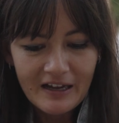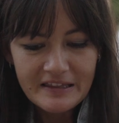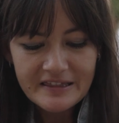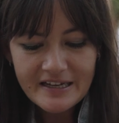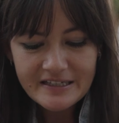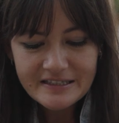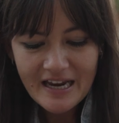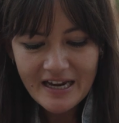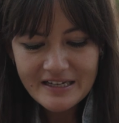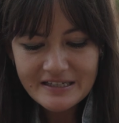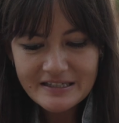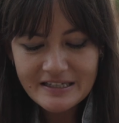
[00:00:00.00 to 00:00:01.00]
They
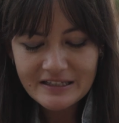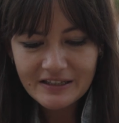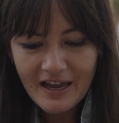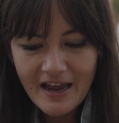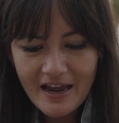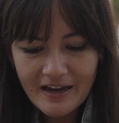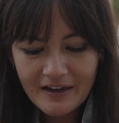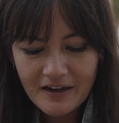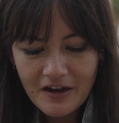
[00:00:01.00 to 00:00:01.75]
tasted like